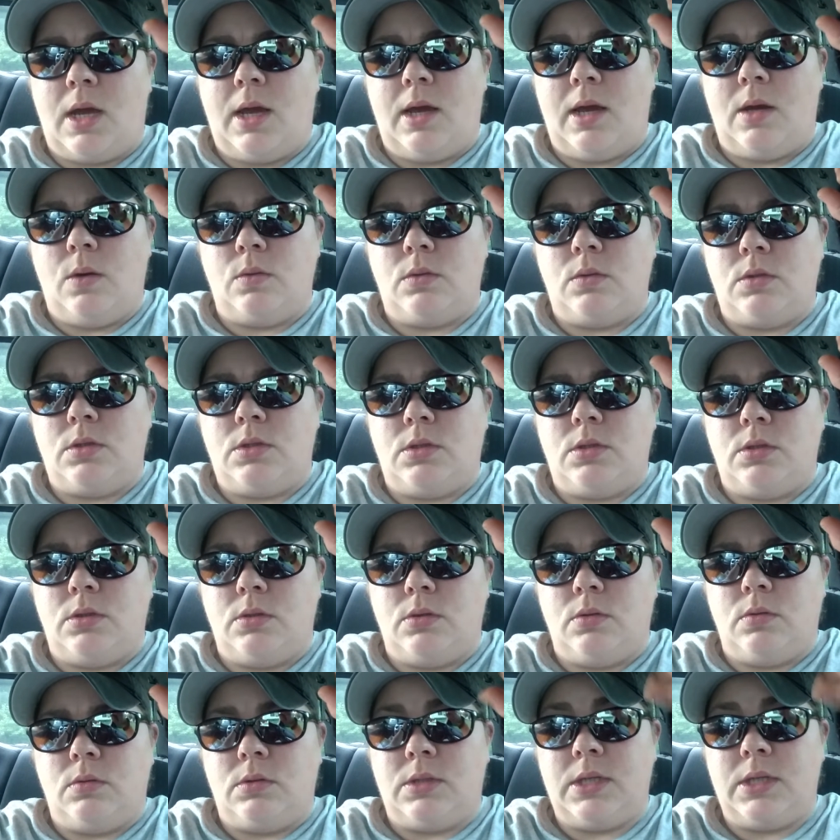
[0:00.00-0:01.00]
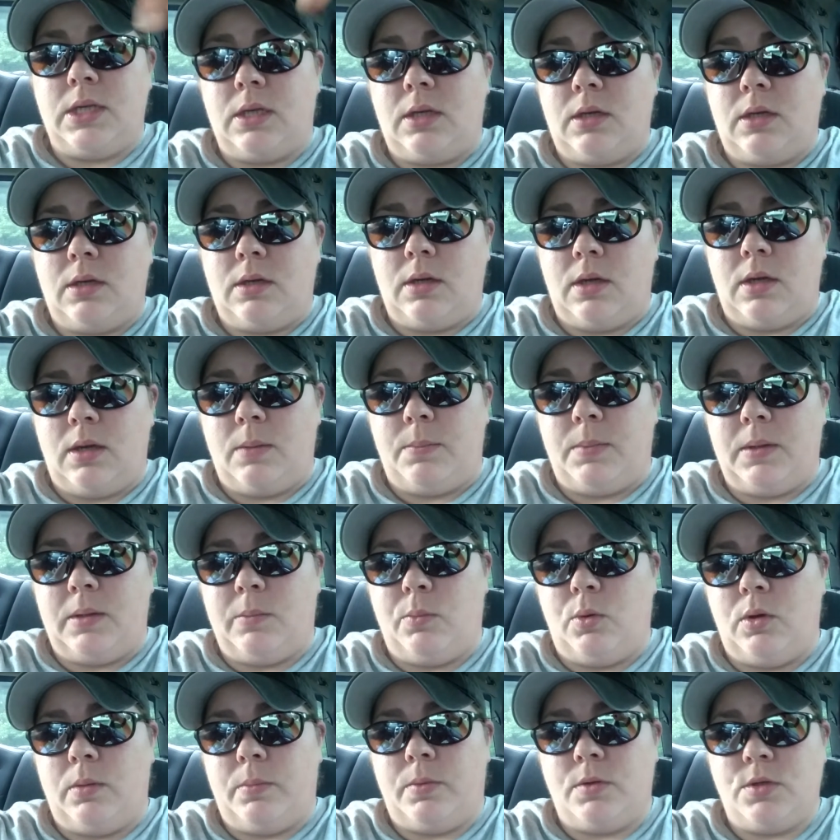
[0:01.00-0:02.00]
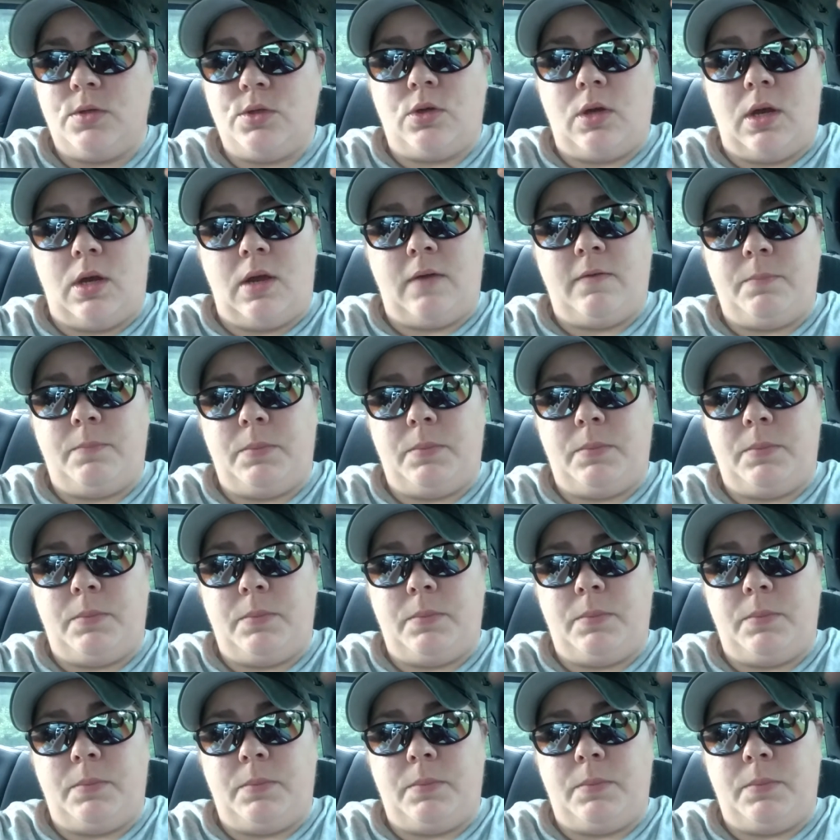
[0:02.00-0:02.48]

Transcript: out to Dick at Big Boy Bushcraft